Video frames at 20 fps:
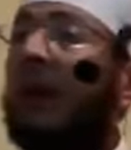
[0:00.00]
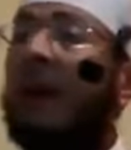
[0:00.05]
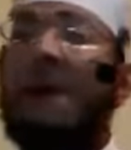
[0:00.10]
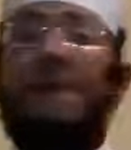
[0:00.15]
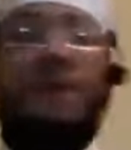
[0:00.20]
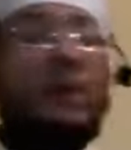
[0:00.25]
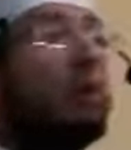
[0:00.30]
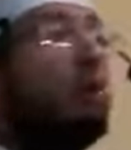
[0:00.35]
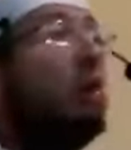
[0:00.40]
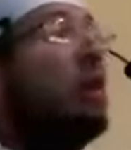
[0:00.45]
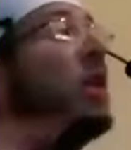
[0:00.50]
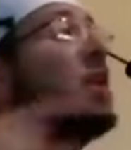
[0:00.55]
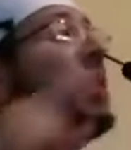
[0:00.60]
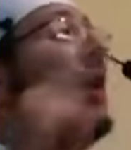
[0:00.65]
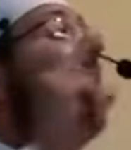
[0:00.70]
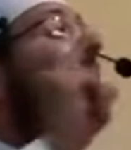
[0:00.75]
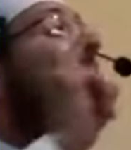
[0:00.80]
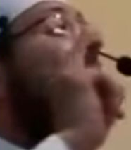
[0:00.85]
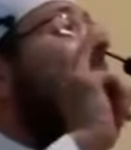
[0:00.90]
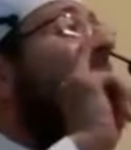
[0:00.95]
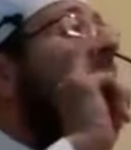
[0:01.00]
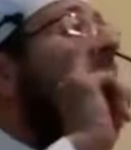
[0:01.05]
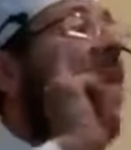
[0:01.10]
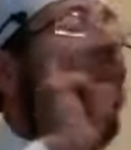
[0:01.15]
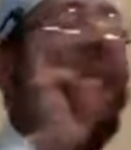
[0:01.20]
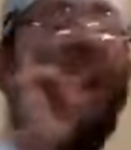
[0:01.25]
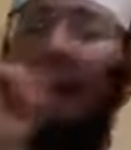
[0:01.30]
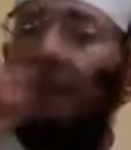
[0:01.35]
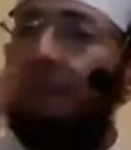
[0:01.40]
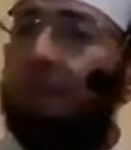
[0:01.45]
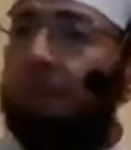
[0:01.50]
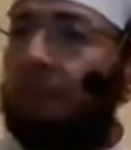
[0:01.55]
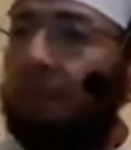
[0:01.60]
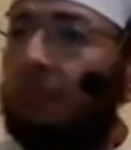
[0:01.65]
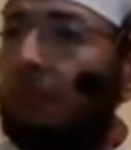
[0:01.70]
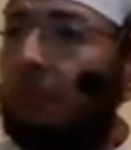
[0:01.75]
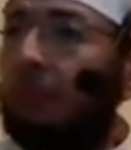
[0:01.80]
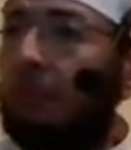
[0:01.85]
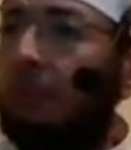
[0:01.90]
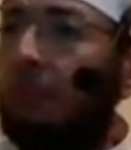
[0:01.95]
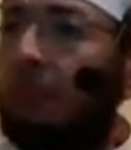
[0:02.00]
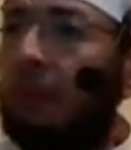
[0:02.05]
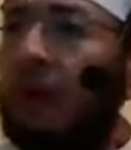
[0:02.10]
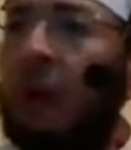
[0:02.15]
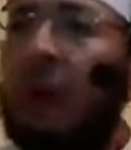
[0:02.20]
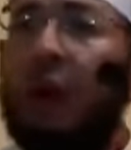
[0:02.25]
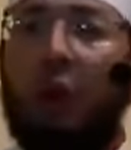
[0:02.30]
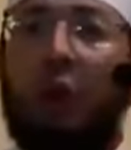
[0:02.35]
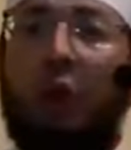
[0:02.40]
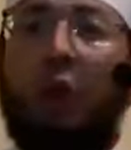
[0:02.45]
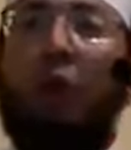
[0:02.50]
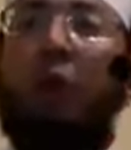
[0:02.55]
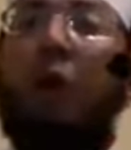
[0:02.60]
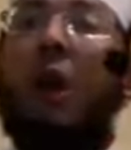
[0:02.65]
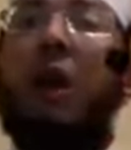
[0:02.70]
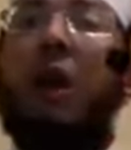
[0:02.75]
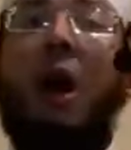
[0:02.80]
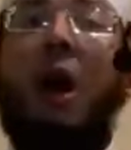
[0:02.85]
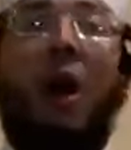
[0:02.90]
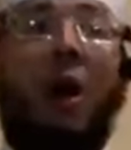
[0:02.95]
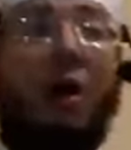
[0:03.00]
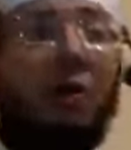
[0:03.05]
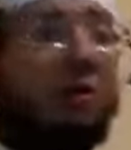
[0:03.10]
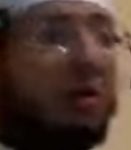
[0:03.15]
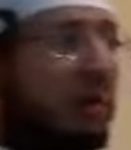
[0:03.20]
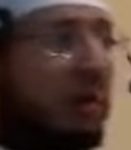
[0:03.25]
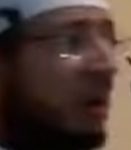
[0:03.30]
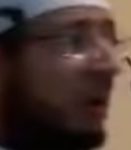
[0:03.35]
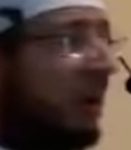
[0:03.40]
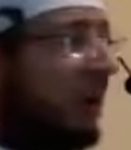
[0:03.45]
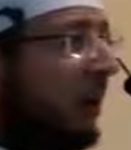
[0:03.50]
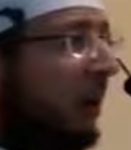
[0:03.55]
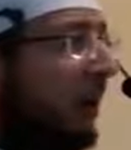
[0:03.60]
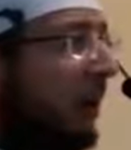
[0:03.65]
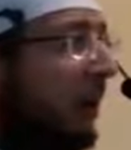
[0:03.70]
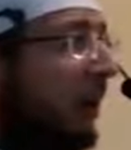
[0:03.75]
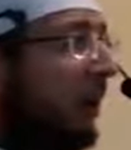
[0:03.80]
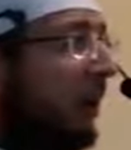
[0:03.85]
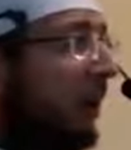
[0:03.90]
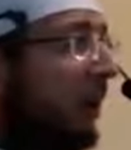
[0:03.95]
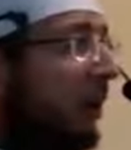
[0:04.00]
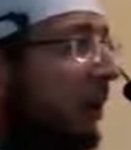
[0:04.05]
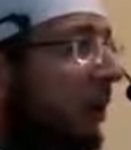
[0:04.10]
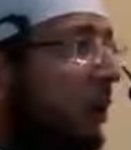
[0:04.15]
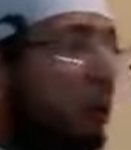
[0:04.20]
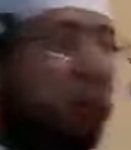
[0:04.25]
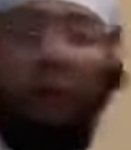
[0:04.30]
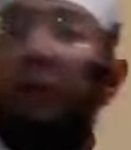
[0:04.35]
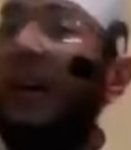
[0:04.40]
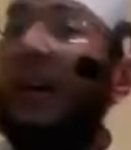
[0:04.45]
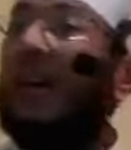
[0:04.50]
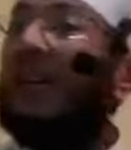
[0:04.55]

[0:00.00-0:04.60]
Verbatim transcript: comes to the sharia, to the laws, to the